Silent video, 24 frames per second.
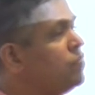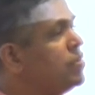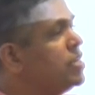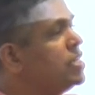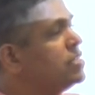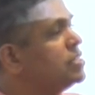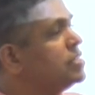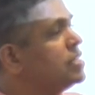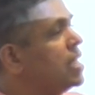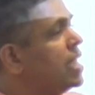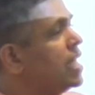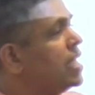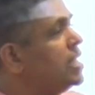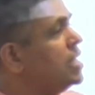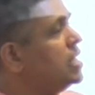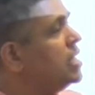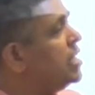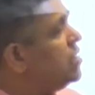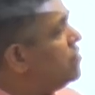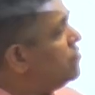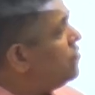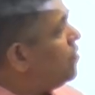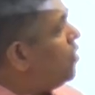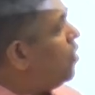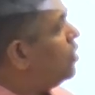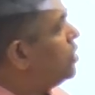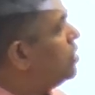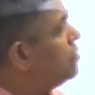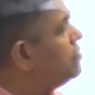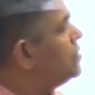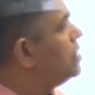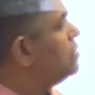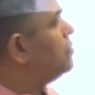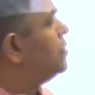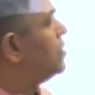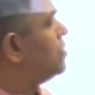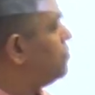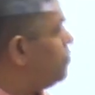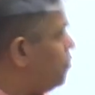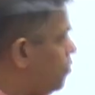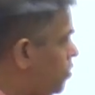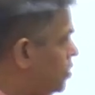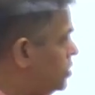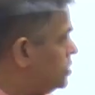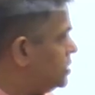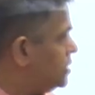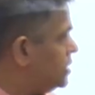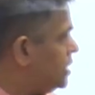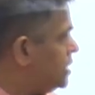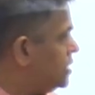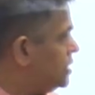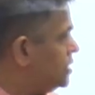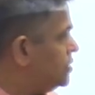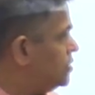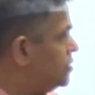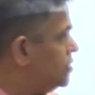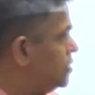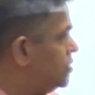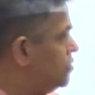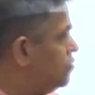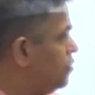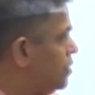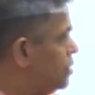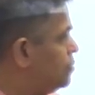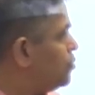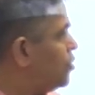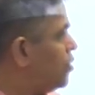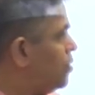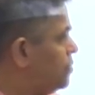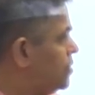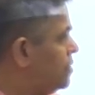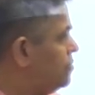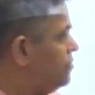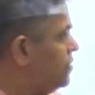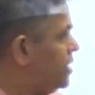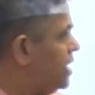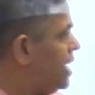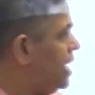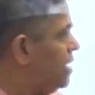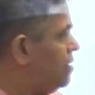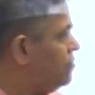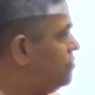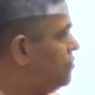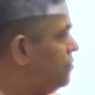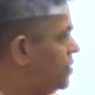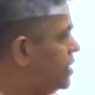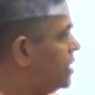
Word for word: we decide if all of them are false? That is one problem we have.